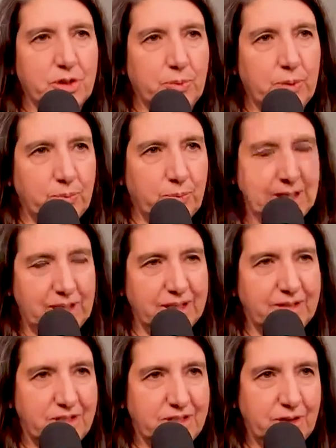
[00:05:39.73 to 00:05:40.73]
when we
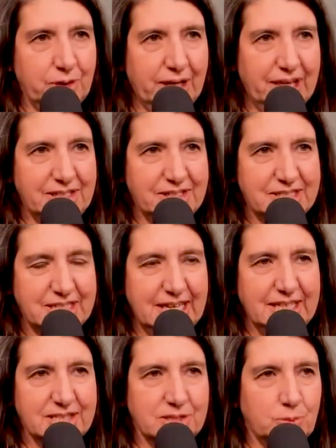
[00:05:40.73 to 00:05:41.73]
lived in the United
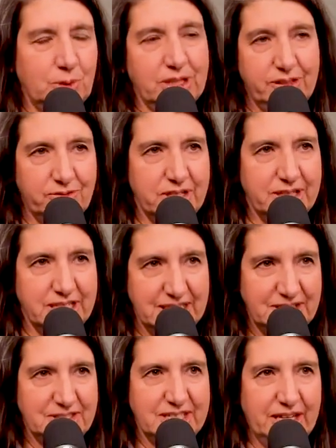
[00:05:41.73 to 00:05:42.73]
States, we lived in the
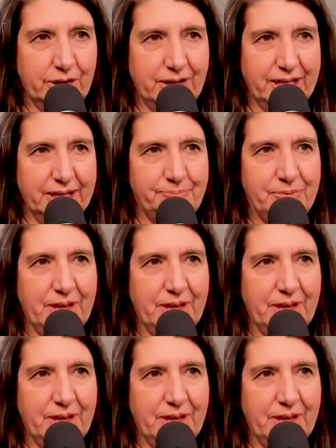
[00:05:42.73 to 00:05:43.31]
D.C. area.